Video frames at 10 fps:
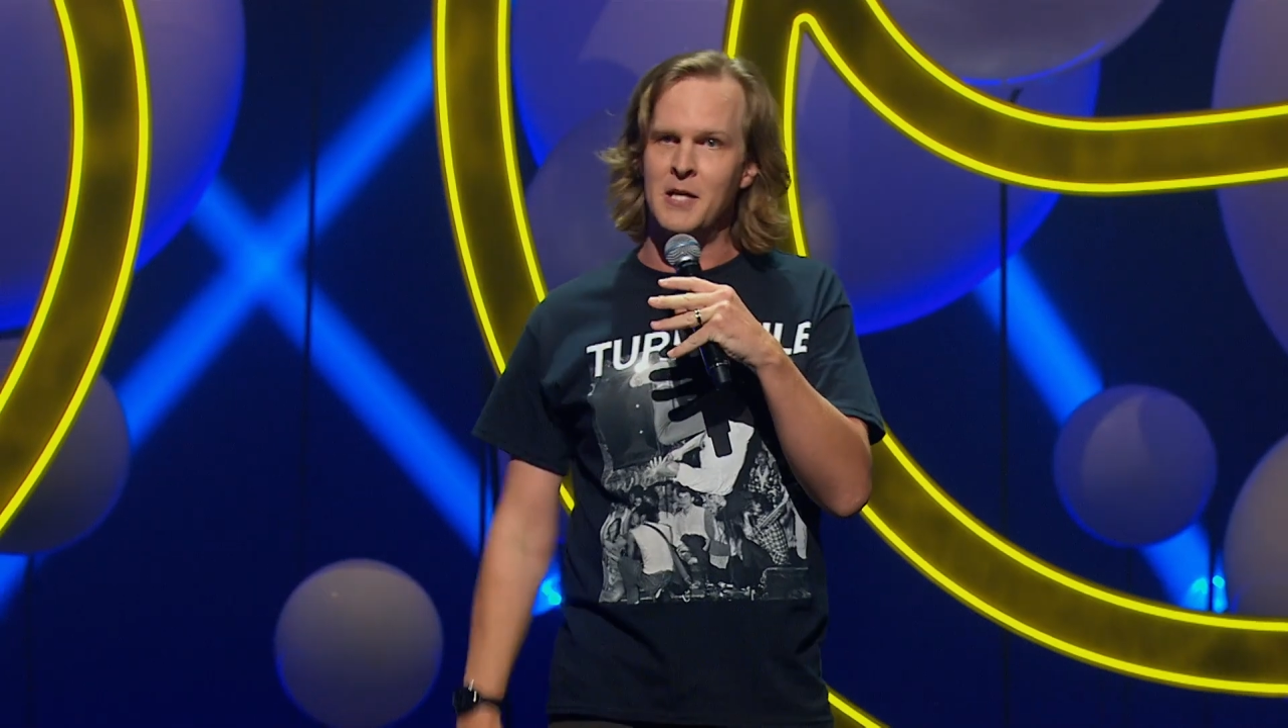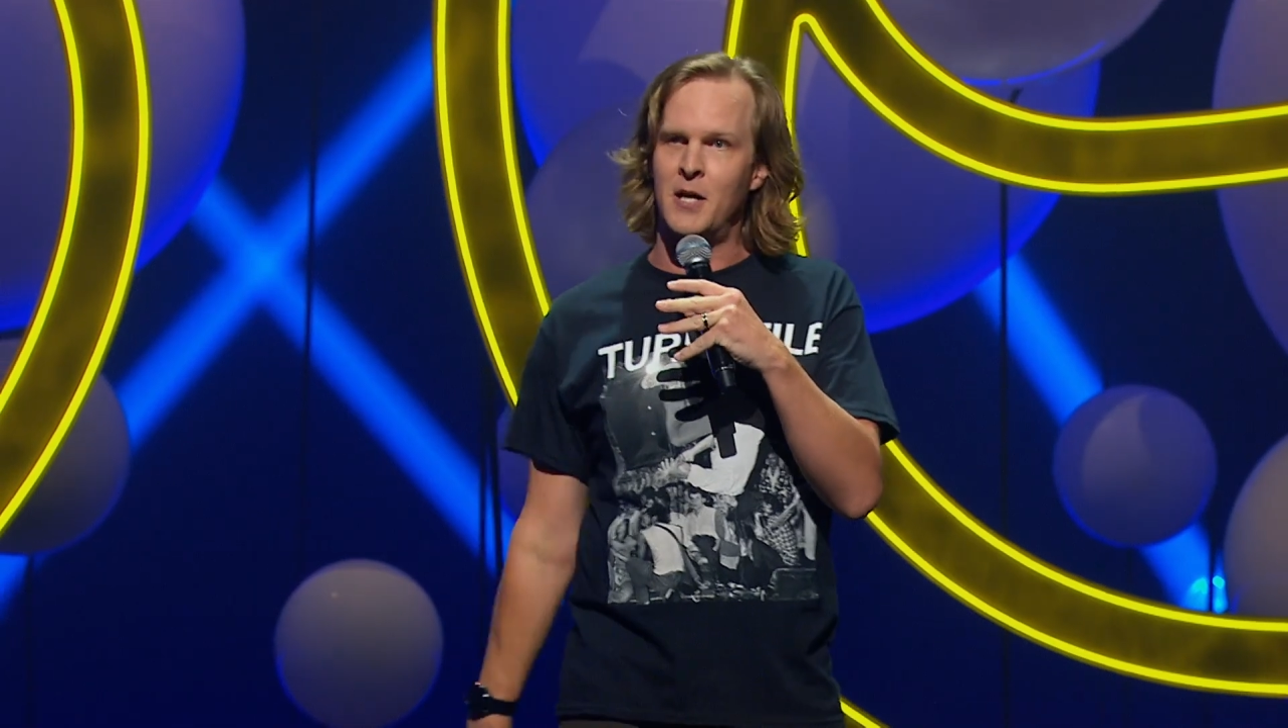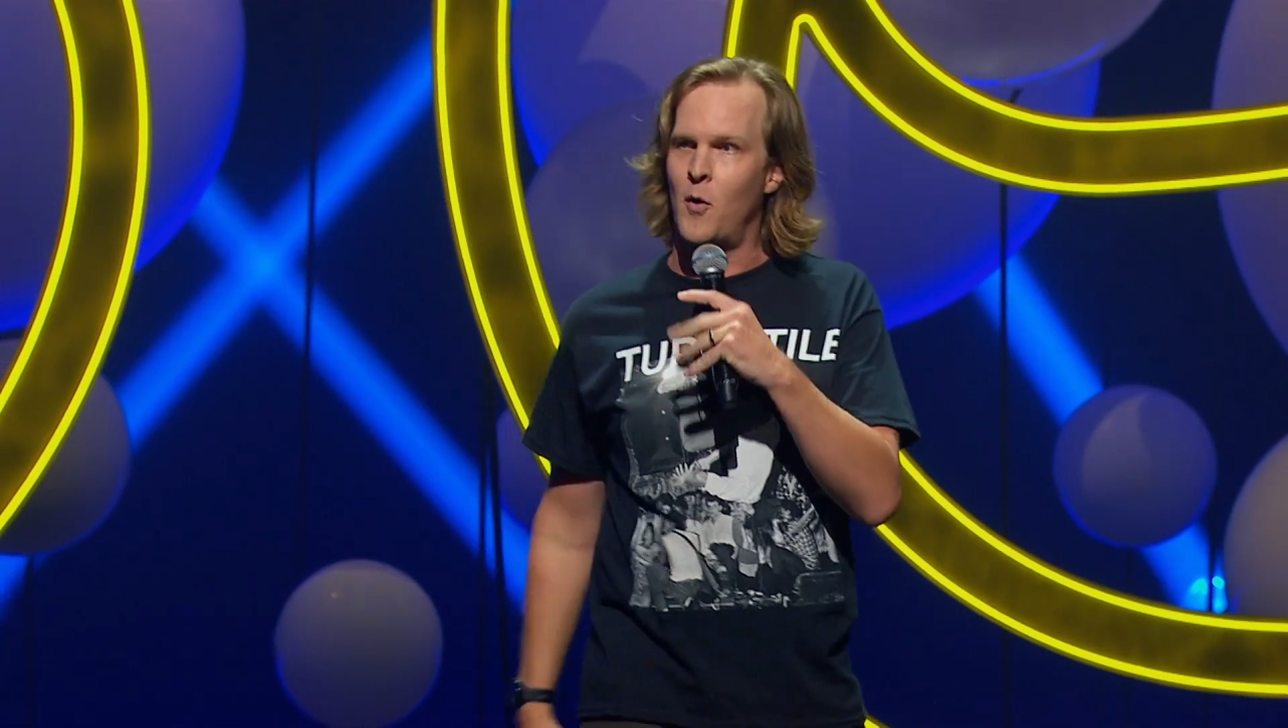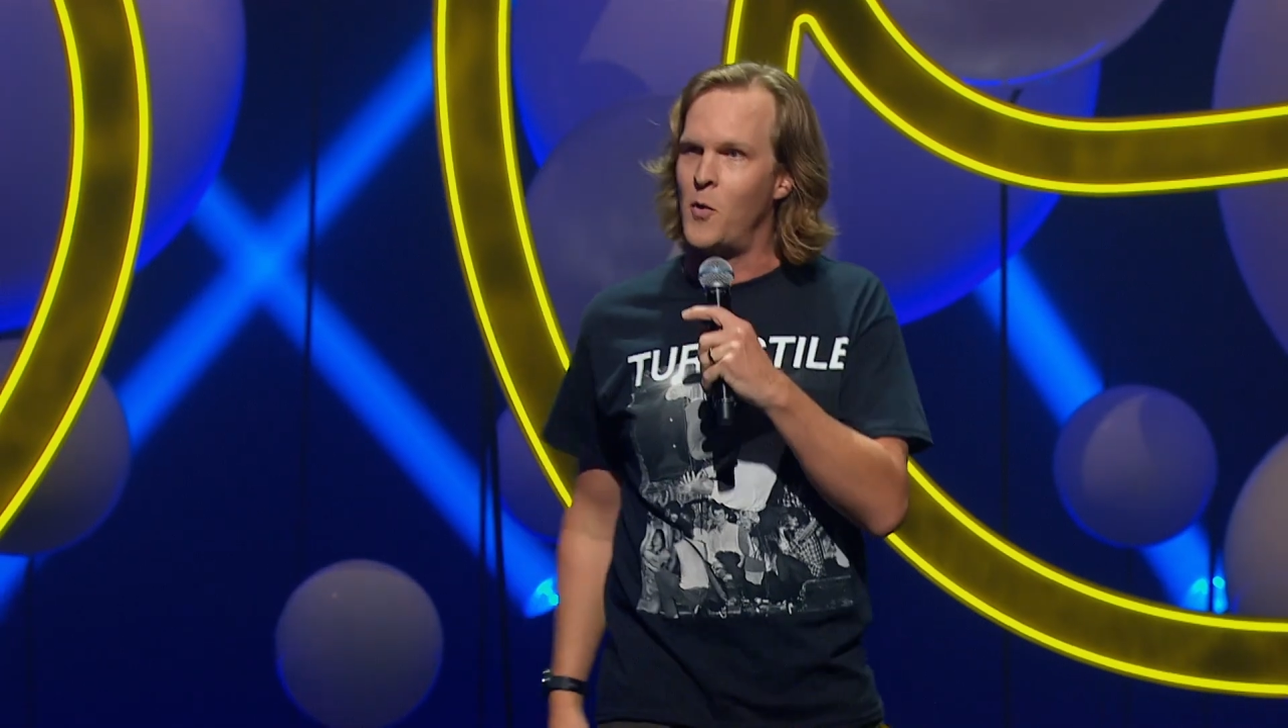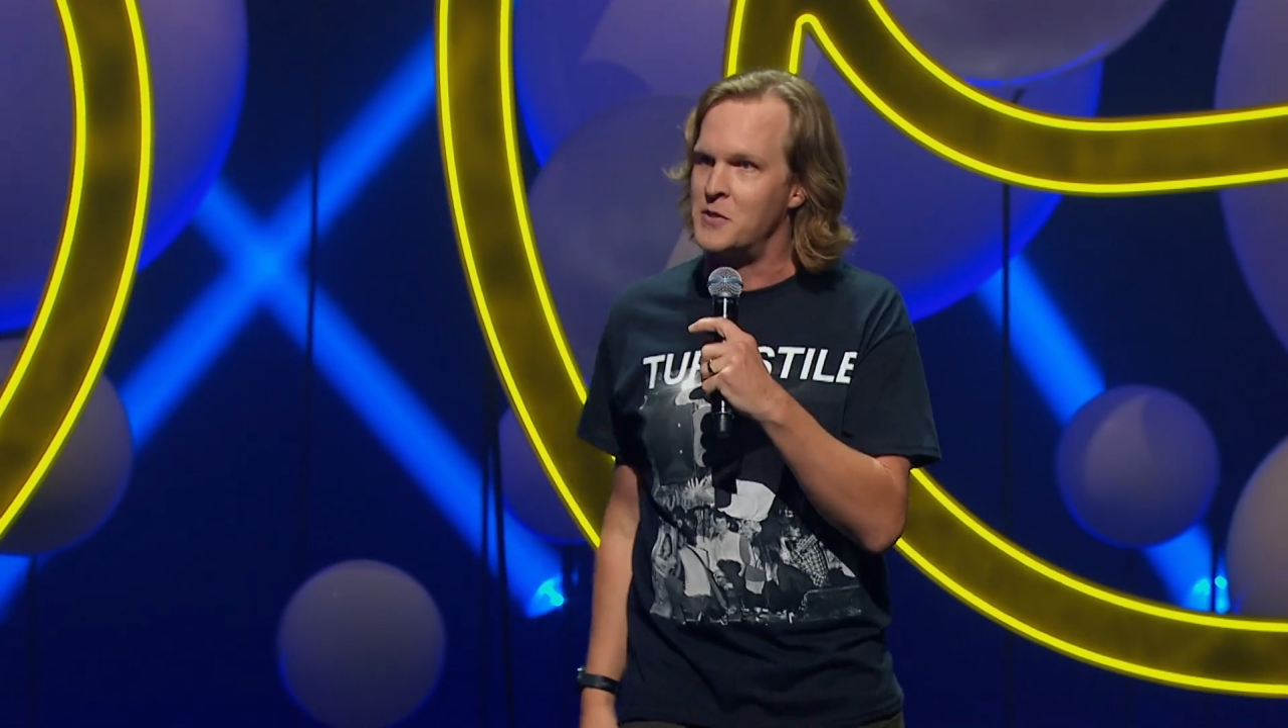
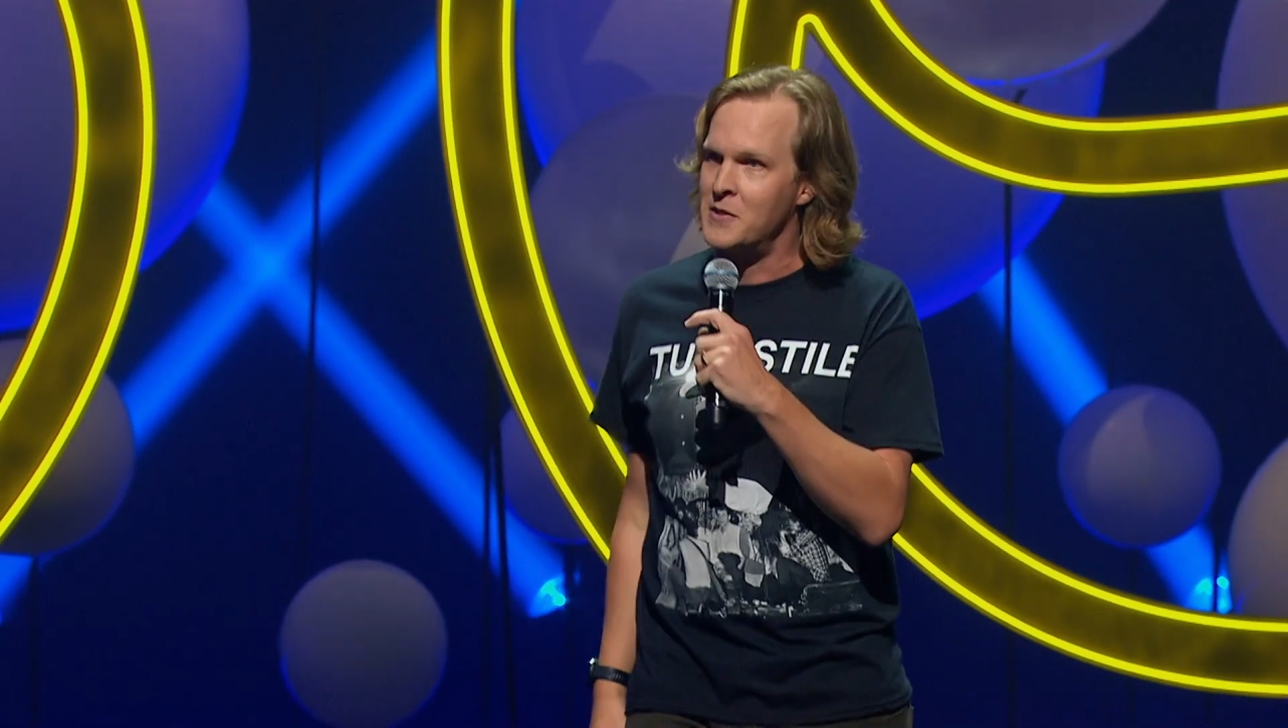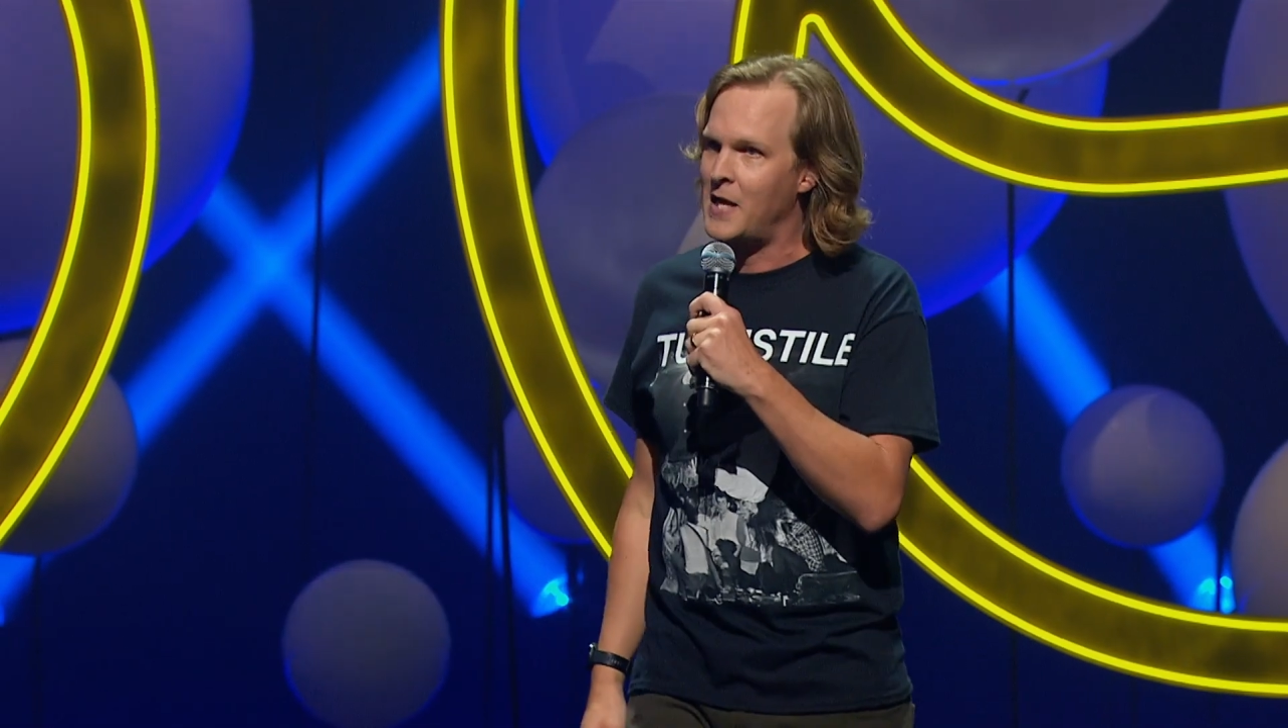dick I wasn't